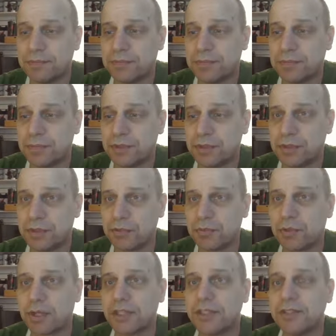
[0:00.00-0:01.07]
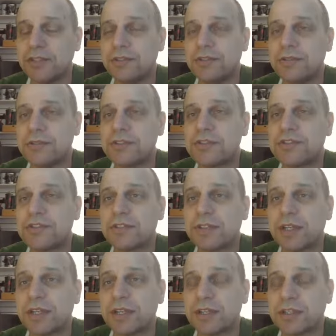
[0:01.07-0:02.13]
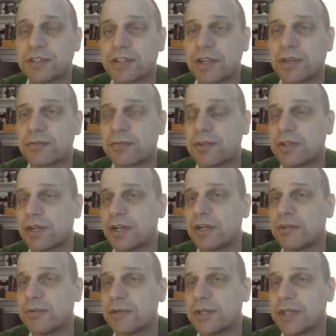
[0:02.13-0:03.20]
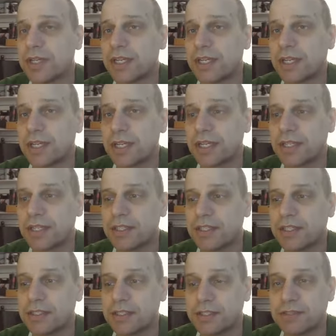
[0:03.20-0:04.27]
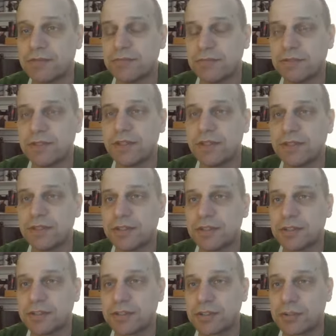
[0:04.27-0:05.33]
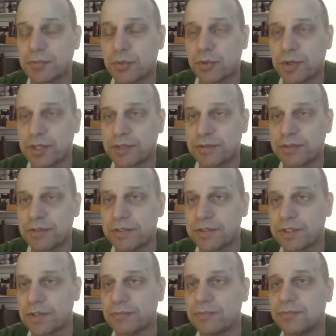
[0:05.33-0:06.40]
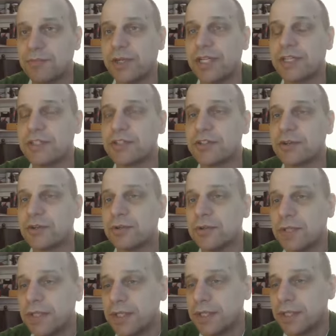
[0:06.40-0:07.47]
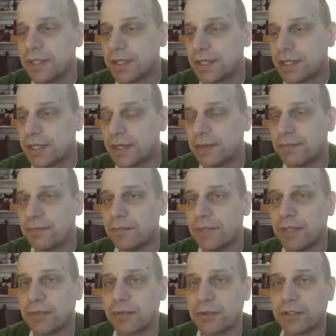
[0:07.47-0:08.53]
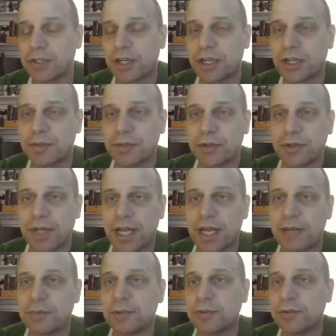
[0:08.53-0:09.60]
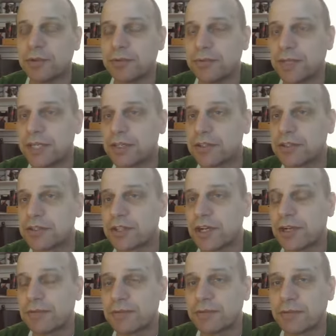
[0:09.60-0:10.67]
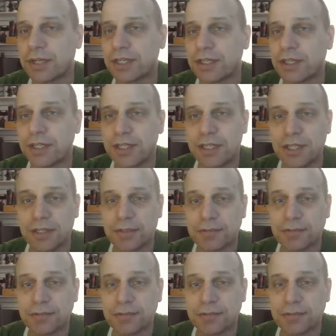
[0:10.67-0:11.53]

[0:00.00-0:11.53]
you know, you want to use software and hardware that is supported in some ways. So if we're talking about Apple or Microsoft, right, if